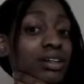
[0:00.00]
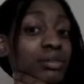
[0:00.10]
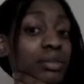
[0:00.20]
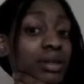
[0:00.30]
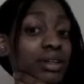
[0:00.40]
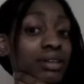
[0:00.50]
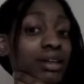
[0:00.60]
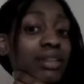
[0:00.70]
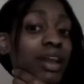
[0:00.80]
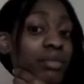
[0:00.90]
But
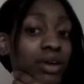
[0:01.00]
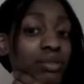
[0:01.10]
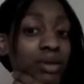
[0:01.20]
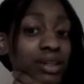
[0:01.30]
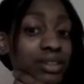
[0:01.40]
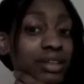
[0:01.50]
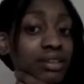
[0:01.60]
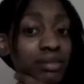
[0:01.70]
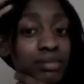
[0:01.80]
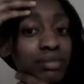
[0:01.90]
not that I'm going to press it,
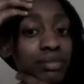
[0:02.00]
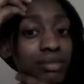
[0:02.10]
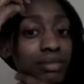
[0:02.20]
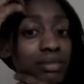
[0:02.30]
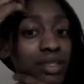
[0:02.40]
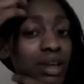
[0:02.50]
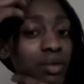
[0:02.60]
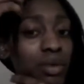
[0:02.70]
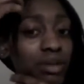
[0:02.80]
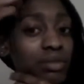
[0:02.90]
because I don't
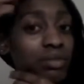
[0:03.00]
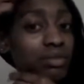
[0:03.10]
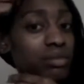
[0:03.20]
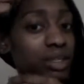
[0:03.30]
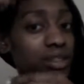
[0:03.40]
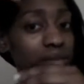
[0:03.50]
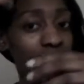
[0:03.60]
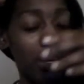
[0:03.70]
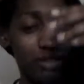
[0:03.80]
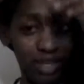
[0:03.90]
want to mess up my
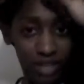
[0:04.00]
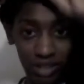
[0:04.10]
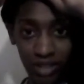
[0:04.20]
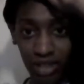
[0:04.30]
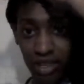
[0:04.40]
hair texture, because I